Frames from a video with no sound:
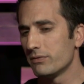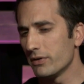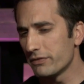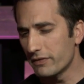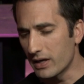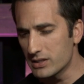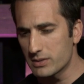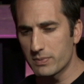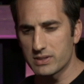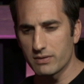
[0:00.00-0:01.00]
if you find
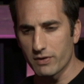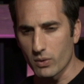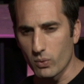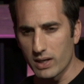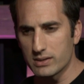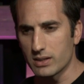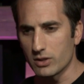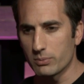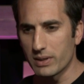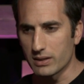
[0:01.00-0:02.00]
specific ways that
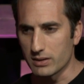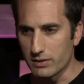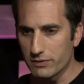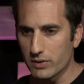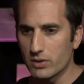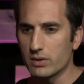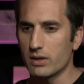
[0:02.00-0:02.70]
you're being difficult,